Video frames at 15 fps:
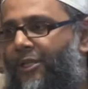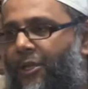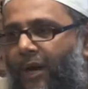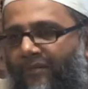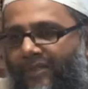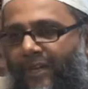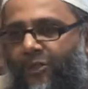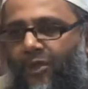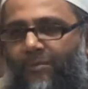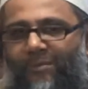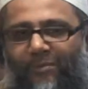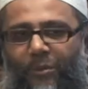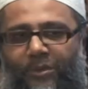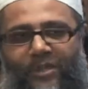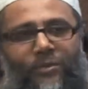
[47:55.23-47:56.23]
you have that drop
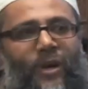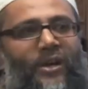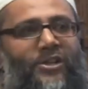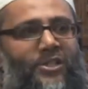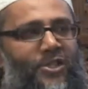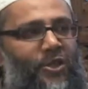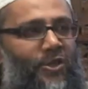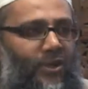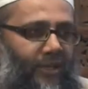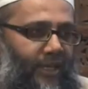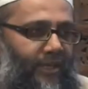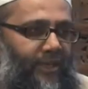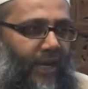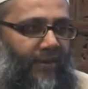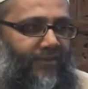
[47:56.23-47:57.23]
of water, whereas you're not
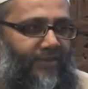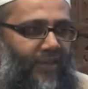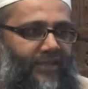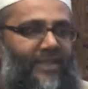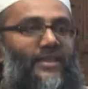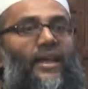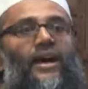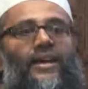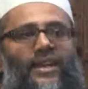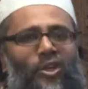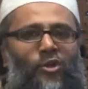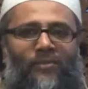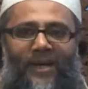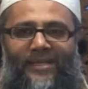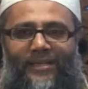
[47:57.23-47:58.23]
going to die of thirst, and then I
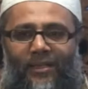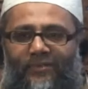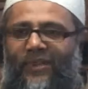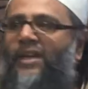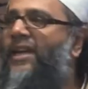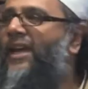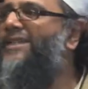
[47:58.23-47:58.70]
kill myself.